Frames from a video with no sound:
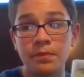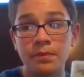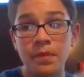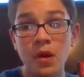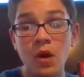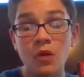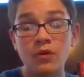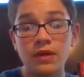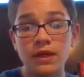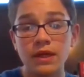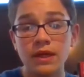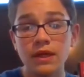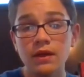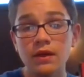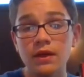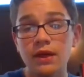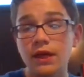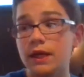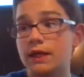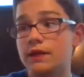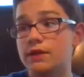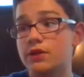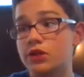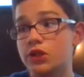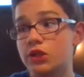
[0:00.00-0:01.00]
Pokey,
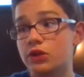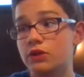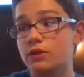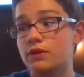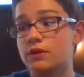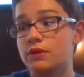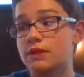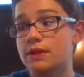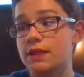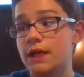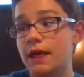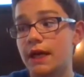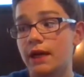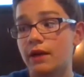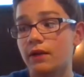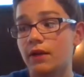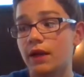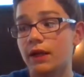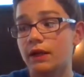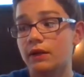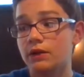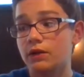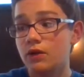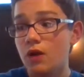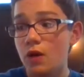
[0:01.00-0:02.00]
and she'll say,
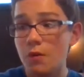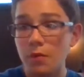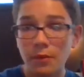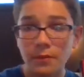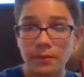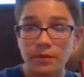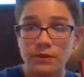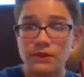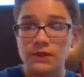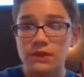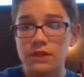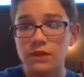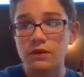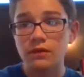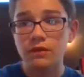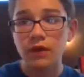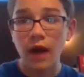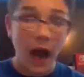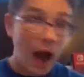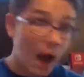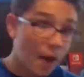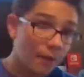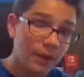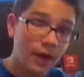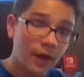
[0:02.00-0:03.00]
like, Noble
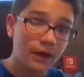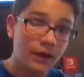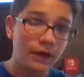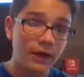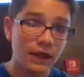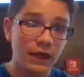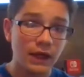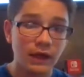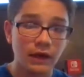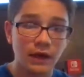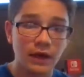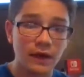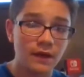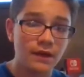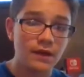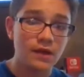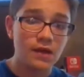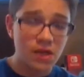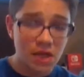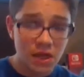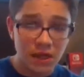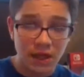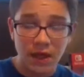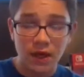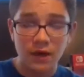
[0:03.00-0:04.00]
Pursuit, I'm out of here. And
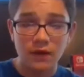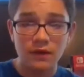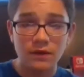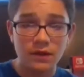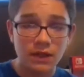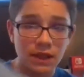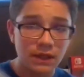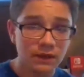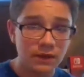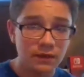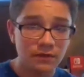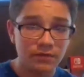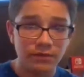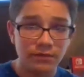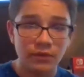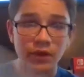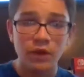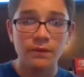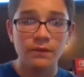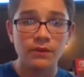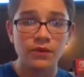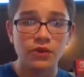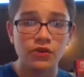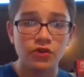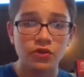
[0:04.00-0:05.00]
then she goes, and then
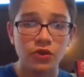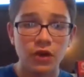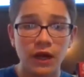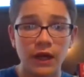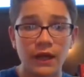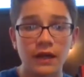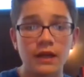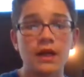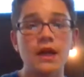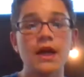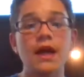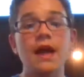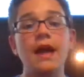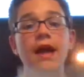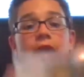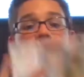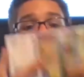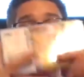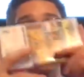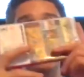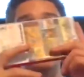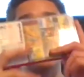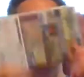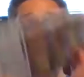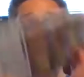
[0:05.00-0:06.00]
boom, shrine.
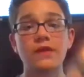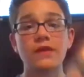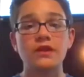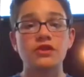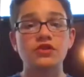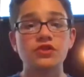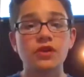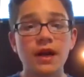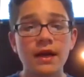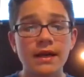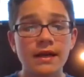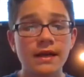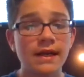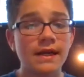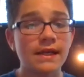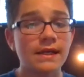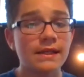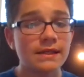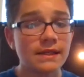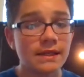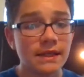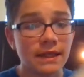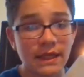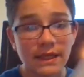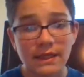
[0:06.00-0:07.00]
And the shrine
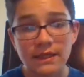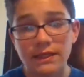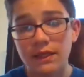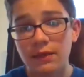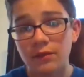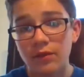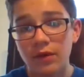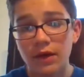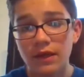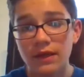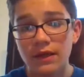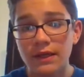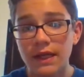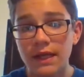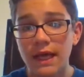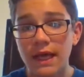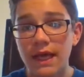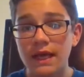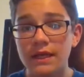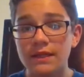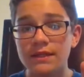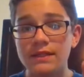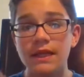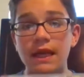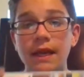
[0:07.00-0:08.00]
is an easy one.
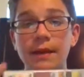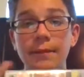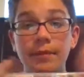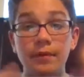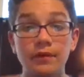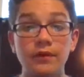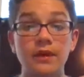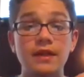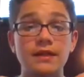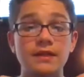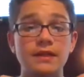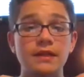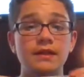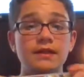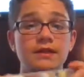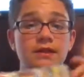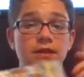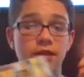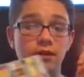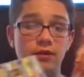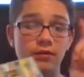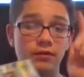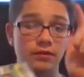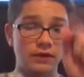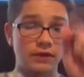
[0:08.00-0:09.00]
It's a blessing.
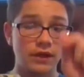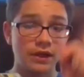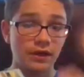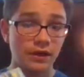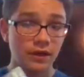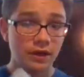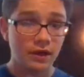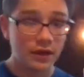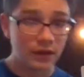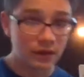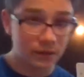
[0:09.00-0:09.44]
So there you